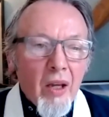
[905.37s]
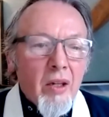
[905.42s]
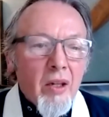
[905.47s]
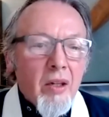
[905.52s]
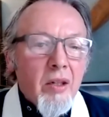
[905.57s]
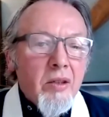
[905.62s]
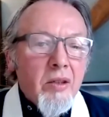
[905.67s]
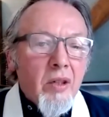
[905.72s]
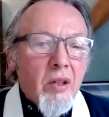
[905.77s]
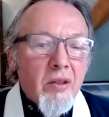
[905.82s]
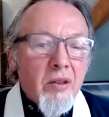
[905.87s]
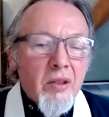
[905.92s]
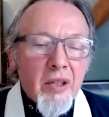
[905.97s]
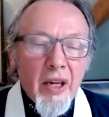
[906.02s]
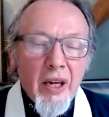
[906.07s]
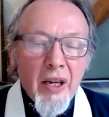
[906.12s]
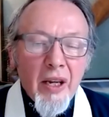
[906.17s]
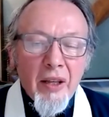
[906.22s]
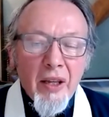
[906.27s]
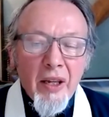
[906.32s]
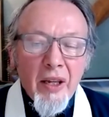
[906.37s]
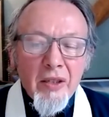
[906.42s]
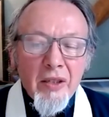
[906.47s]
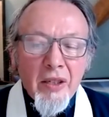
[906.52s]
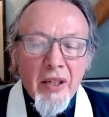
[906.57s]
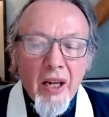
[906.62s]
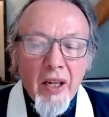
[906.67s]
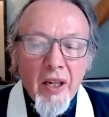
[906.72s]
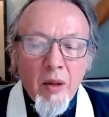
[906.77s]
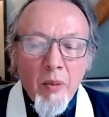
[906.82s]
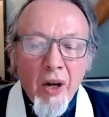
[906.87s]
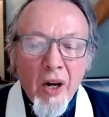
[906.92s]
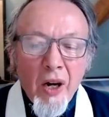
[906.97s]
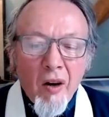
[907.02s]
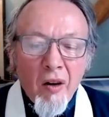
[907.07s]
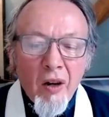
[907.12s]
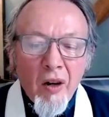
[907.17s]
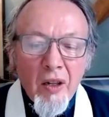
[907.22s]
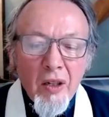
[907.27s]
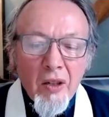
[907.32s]
So seeing this,
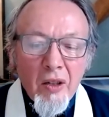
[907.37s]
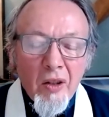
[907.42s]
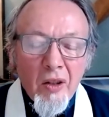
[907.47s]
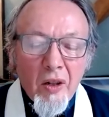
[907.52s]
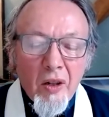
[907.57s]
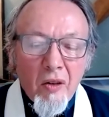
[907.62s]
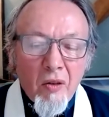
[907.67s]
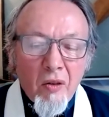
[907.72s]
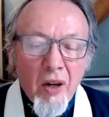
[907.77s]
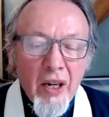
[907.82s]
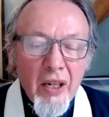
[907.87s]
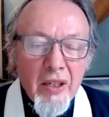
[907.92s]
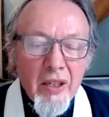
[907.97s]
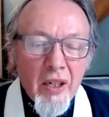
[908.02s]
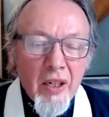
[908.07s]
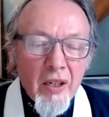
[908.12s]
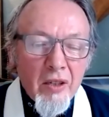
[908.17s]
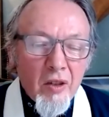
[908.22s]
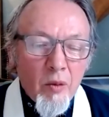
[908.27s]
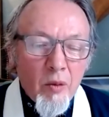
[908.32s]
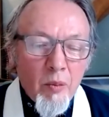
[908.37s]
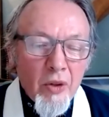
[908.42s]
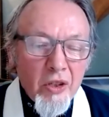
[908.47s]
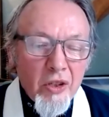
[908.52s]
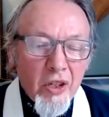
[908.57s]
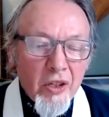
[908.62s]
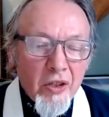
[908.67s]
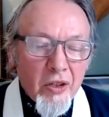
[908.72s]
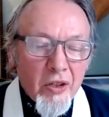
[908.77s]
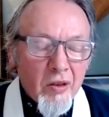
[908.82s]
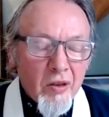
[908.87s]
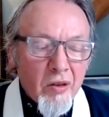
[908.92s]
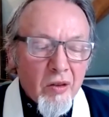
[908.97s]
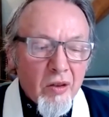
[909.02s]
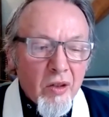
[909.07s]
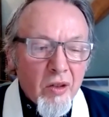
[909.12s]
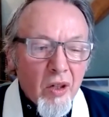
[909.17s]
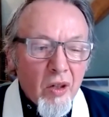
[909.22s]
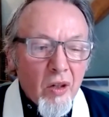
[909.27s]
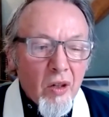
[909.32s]
Skandamara, the greatest of magicians,
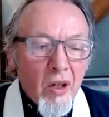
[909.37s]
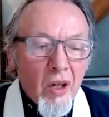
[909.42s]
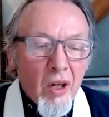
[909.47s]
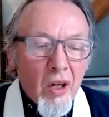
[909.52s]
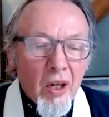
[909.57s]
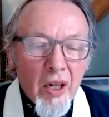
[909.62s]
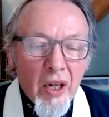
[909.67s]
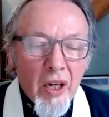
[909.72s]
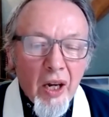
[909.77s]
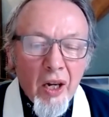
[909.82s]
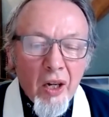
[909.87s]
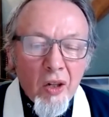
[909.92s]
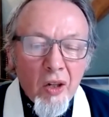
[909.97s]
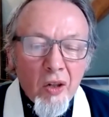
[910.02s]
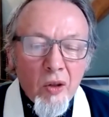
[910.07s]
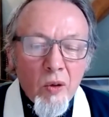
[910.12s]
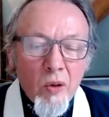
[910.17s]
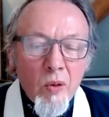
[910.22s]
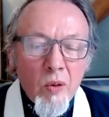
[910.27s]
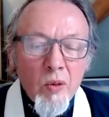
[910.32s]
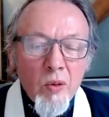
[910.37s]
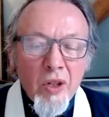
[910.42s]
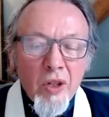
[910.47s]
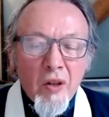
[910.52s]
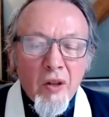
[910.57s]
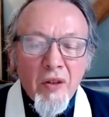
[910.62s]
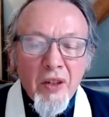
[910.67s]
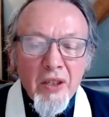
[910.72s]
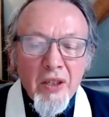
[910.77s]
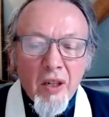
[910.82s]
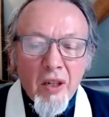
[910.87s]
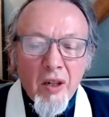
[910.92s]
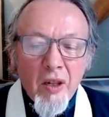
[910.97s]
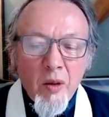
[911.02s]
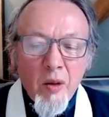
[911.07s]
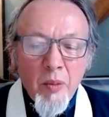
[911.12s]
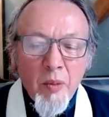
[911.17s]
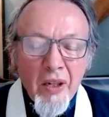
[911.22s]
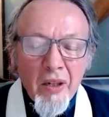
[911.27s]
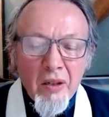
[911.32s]
again calls off his
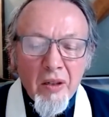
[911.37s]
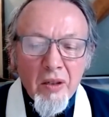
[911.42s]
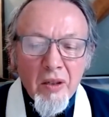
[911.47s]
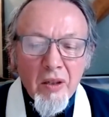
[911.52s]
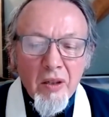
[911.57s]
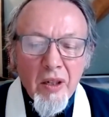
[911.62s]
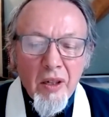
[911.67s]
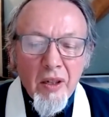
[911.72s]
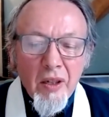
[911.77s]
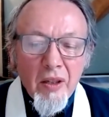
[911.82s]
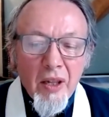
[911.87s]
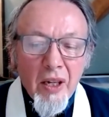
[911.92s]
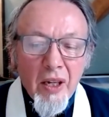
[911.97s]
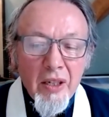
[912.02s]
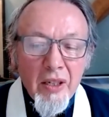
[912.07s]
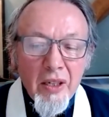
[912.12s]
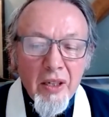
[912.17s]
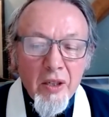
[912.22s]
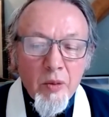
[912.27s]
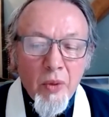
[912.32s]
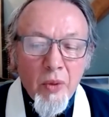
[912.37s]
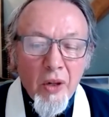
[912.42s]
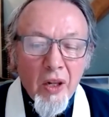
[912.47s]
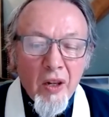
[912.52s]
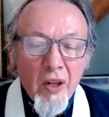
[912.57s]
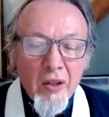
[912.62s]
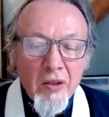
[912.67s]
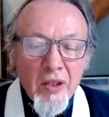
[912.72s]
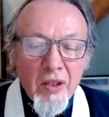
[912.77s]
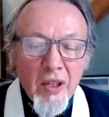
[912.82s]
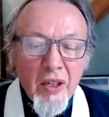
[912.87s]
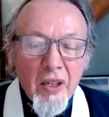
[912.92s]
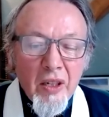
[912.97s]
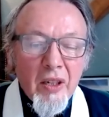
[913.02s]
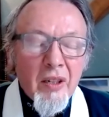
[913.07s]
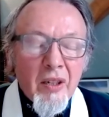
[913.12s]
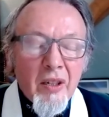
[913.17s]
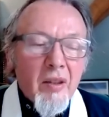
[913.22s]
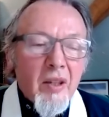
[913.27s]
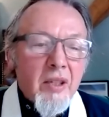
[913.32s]
armies. They disperse,
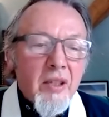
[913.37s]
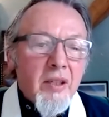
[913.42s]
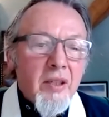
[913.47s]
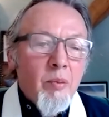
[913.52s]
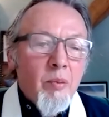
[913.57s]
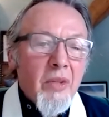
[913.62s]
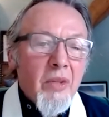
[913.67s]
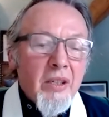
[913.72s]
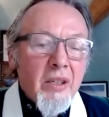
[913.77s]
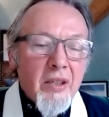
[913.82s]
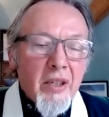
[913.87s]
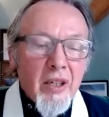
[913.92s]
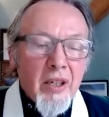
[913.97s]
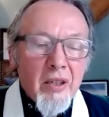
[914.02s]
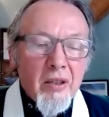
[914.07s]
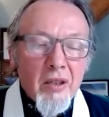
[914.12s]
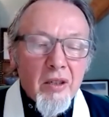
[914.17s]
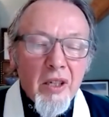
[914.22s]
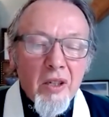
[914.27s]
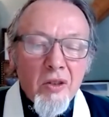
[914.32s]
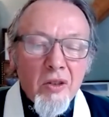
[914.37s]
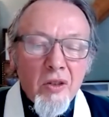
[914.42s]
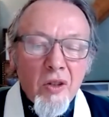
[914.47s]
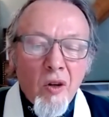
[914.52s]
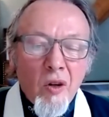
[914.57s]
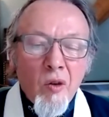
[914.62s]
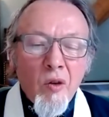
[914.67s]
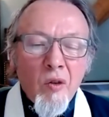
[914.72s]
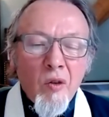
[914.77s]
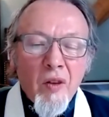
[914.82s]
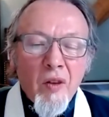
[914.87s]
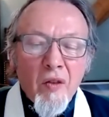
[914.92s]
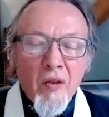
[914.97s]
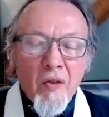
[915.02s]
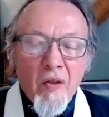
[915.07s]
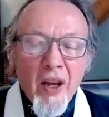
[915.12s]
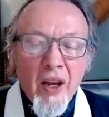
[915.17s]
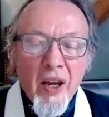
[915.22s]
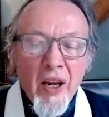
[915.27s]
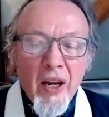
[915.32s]
they simply seem to dissolve and
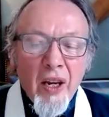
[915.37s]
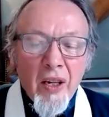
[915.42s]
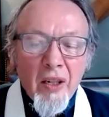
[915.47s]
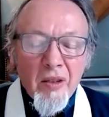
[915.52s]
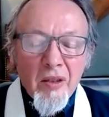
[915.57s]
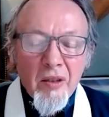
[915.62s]
fade.